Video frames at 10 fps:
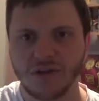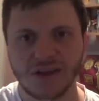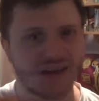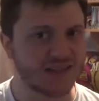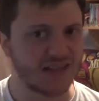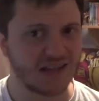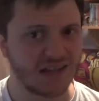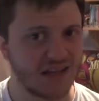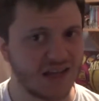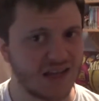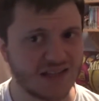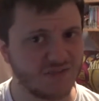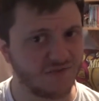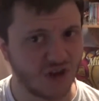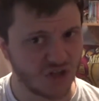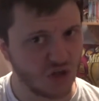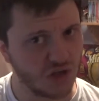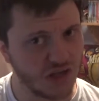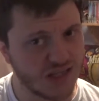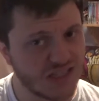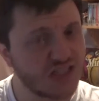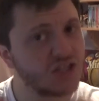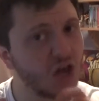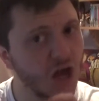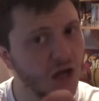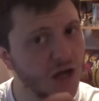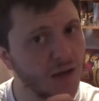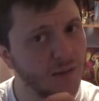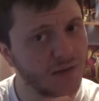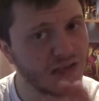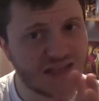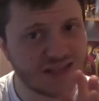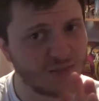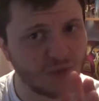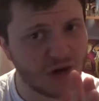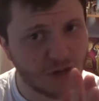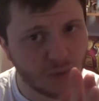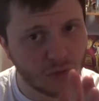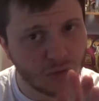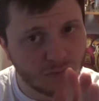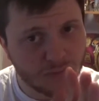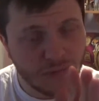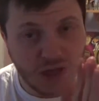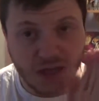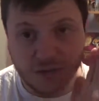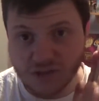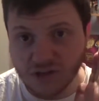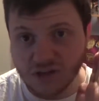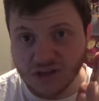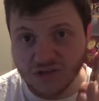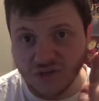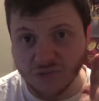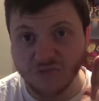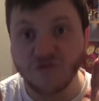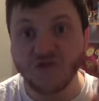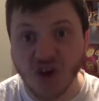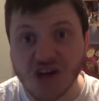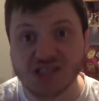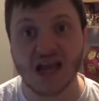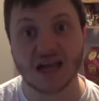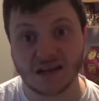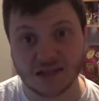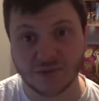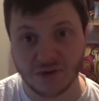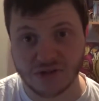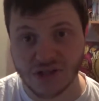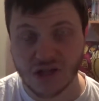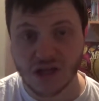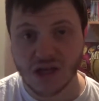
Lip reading: The kickstand isn't fragile. It's not easily breakable, and I'm telling you this from first-hand experience.